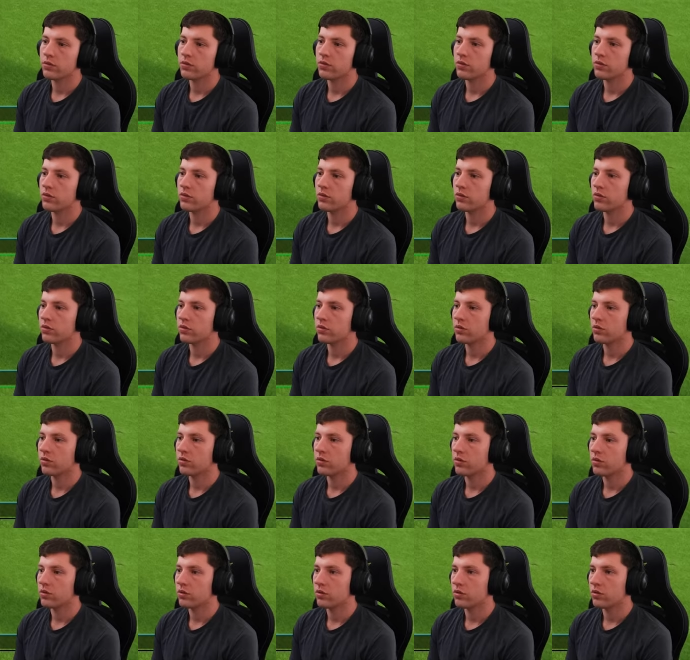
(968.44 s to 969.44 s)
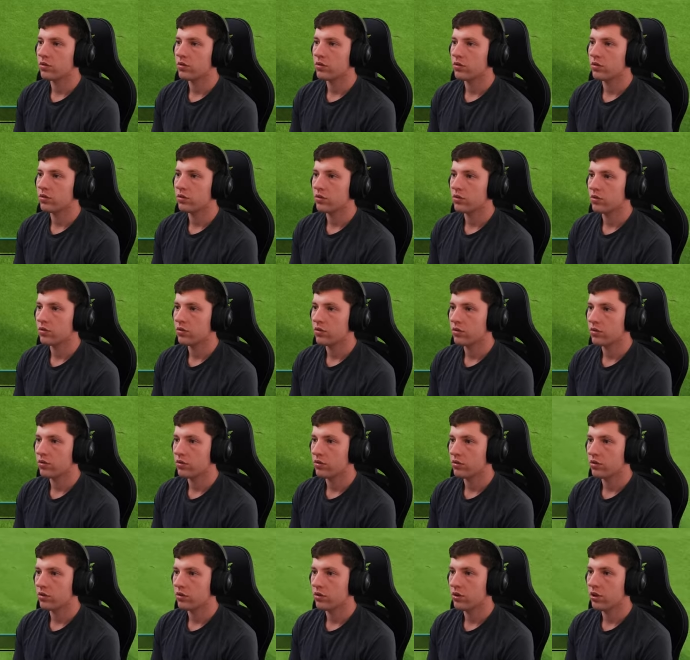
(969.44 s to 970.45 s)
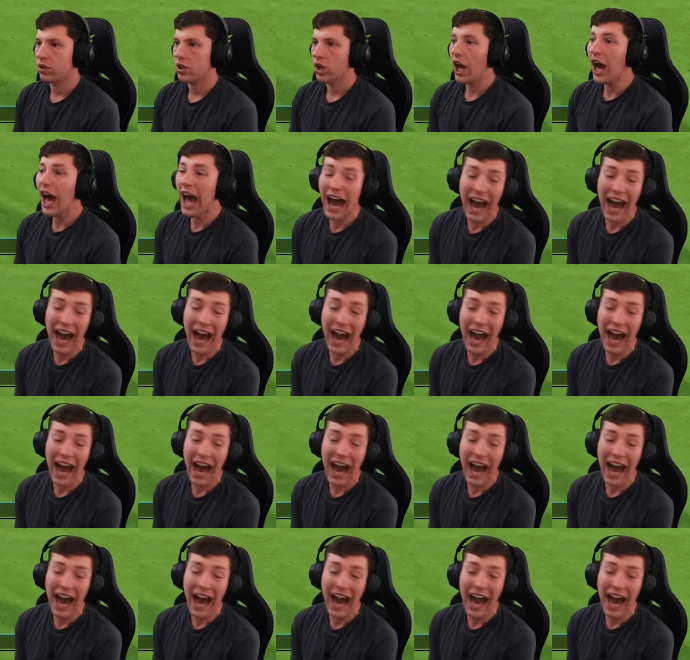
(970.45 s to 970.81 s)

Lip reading: (no one is talking)